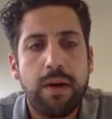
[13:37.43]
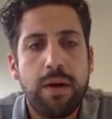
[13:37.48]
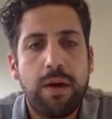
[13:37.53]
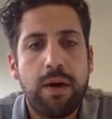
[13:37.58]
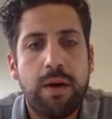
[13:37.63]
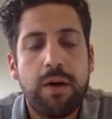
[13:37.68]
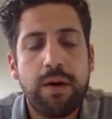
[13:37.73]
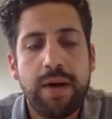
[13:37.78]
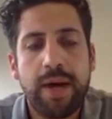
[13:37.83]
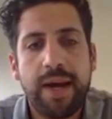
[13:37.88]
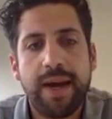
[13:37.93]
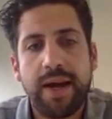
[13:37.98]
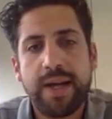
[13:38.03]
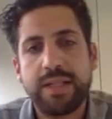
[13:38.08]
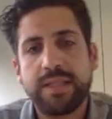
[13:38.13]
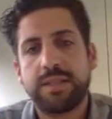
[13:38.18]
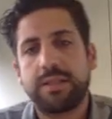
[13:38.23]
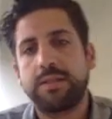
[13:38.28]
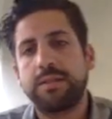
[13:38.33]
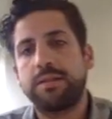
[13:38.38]
Okay,
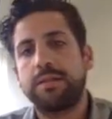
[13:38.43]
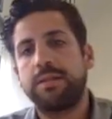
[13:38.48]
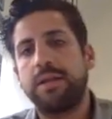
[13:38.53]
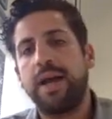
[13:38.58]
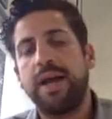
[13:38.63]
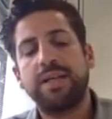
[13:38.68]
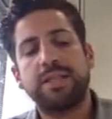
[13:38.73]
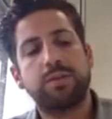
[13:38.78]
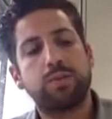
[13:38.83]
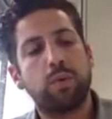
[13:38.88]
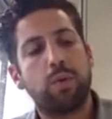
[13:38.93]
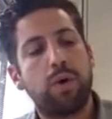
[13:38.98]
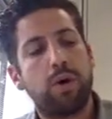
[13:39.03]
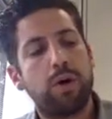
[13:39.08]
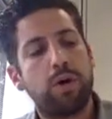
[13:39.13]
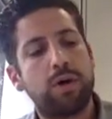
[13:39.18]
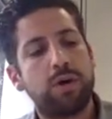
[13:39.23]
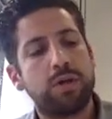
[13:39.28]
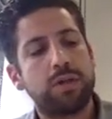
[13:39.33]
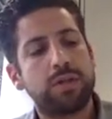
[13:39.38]
guys, that
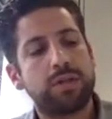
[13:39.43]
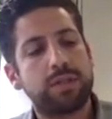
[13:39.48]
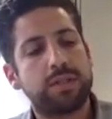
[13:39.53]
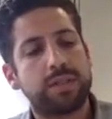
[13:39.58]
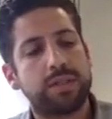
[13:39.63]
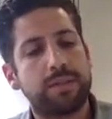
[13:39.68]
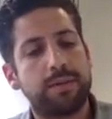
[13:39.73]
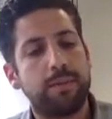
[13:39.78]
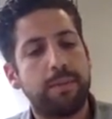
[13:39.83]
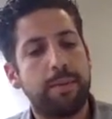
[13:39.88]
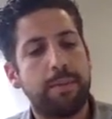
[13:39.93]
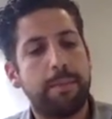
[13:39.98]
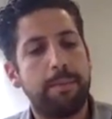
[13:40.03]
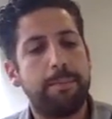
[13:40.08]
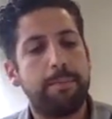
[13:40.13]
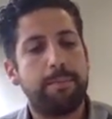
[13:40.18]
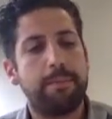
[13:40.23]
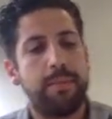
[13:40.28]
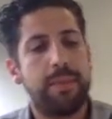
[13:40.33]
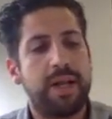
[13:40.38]
was,
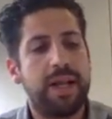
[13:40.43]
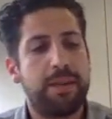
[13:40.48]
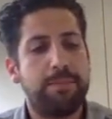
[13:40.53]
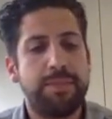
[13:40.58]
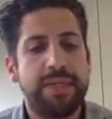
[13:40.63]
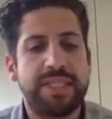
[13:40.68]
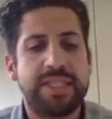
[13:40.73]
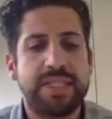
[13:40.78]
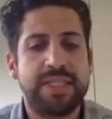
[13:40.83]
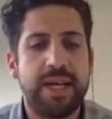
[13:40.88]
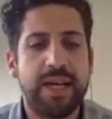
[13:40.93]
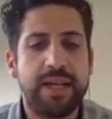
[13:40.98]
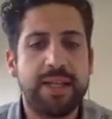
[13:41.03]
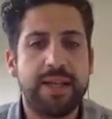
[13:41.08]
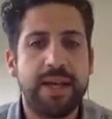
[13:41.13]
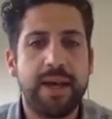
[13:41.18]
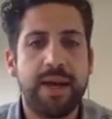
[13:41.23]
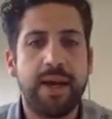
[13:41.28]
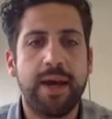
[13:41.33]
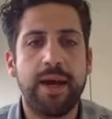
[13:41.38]
let me say,
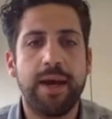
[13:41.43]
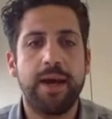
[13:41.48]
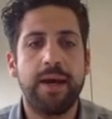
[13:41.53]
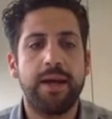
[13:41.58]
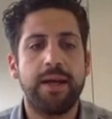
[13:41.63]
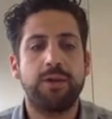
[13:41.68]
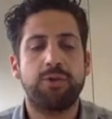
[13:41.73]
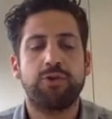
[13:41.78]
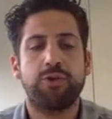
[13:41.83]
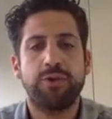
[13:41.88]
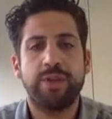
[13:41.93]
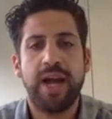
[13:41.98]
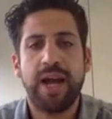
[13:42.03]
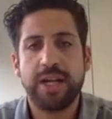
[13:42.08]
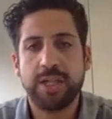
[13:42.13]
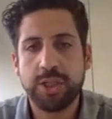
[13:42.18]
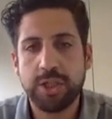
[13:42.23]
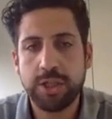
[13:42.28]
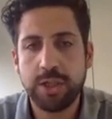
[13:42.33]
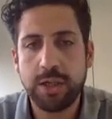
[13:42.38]
the
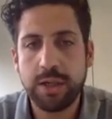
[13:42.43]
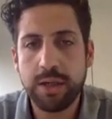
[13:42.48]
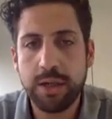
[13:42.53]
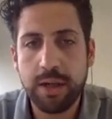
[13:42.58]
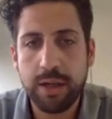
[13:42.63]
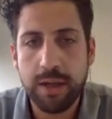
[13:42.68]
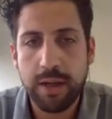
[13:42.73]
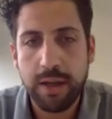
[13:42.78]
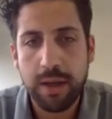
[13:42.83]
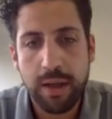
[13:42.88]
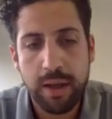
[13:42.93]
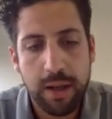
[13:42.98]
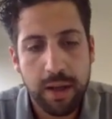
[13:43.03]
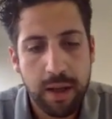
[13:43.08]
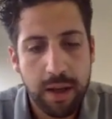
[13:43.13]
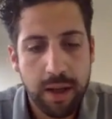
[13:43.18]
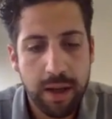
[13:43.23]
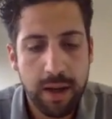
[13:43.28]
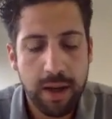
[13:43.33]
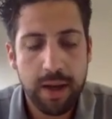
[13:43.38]
introduction
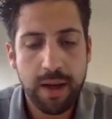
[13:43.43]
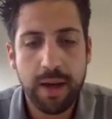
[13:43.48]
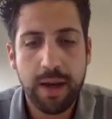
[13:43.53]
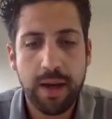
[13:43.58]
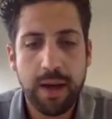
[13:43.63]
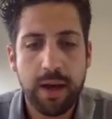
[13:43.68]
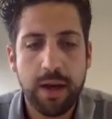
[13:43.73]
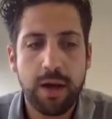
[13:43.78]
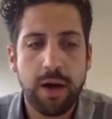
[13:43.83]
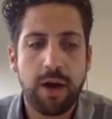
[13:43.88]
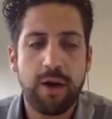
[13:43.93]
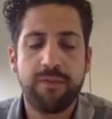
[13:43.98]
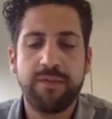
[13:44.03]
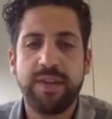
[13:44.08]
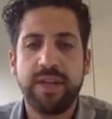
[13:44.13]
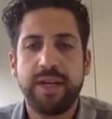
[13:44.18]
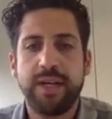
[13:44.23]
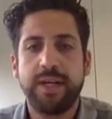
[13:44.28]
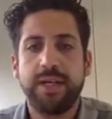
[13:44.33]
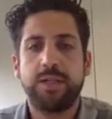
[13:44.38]
of
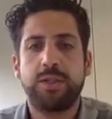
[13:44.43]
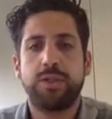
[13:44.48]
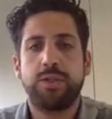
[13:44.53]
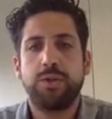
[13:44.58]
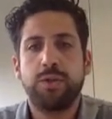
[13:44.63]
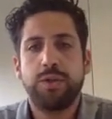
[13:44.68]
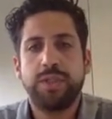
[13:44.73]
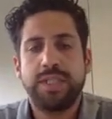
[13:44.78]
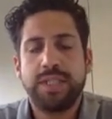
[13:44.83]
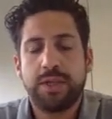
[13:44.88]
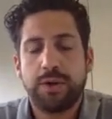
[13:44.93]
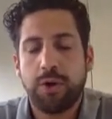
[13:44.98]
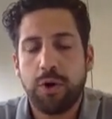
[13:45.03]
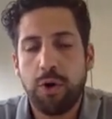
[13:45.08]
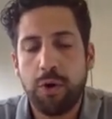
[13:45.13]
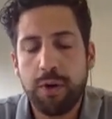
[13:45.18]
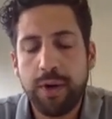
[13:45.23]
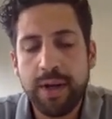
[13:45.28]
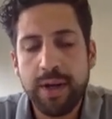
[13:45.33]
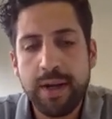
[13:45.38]
the 2
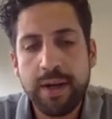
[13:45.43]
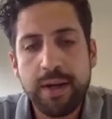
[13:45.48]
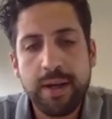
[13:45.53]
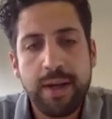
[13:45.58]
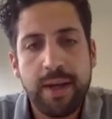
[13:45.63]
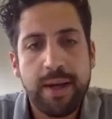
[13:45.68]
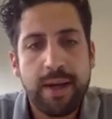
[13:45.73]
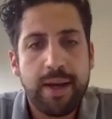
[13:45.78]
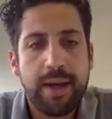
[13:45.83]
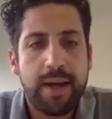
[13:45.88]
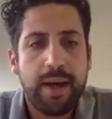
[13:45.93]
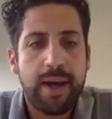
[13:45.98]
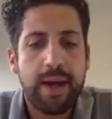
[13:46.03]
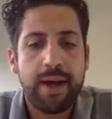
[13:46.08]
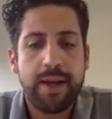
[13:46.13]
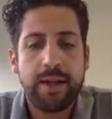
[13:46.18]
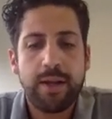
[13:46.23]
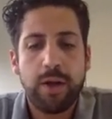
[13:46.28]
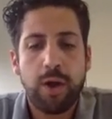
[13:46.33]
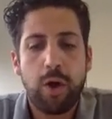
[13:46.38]
zirconia,
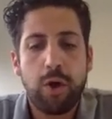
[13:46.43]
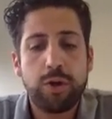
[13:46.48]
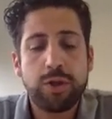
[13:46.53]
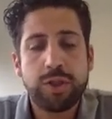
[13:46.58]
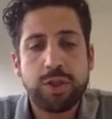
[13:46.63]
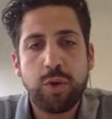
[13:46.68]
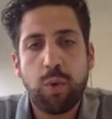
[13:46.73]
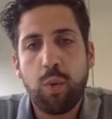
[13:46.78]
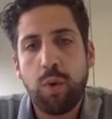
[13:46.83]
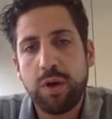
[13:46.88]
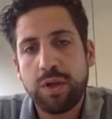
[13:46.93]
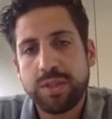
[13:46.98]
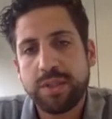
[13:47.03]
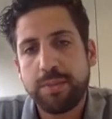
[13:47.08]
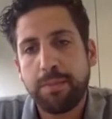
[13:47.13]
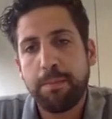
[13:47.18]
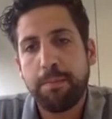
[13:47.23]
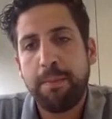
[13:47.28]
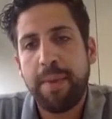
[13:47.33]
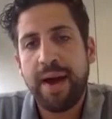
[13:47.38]
and also
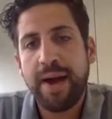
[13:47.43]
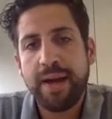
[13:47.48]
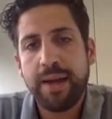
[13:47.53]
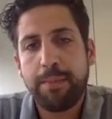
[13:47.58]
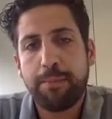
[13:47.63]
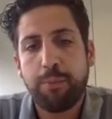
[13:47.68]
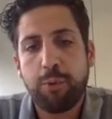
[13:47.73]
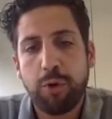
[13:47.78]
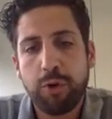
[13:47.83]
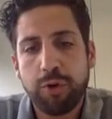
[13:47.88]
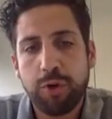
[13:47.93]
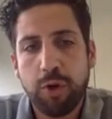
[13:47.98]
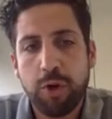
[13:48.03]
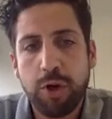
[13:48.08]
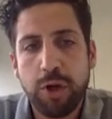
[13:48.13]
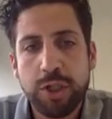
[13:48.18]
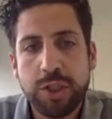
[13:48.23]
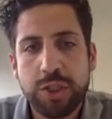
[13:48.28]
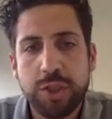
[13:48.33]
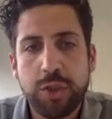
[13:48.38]
was my
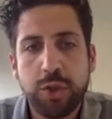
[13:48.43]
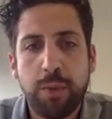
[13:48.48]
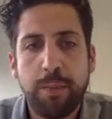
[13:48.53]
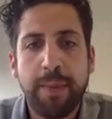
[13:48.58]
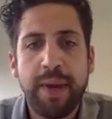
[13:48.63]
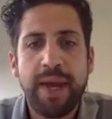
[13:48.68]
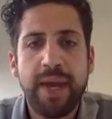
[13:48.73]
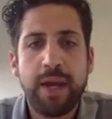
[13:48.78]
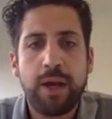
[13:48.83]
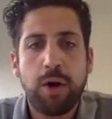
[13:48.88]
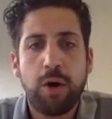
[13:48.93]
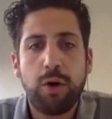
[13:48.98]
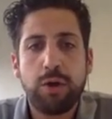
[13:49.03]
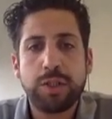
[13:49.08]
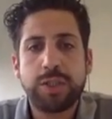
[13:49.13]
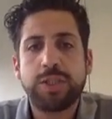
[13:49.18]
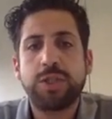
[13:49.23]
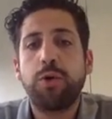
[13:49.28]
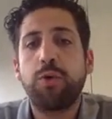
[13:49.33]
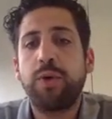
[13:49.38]
protocol to make
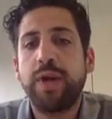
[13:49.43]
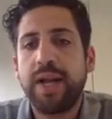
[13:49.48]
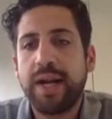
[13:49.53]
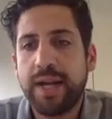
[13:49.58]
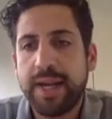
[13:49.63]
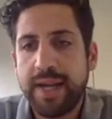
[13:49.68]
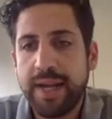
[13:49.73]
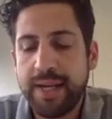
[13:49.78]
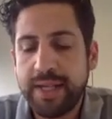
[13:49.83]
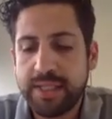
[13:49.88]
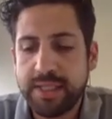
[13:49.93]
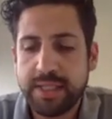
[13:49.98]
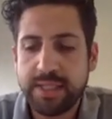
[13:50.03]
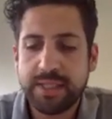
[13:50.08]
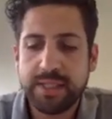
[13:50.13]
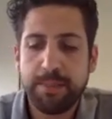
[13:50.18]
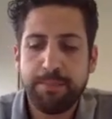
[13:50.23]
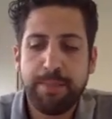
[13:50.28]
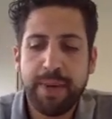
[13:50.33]
also real cases.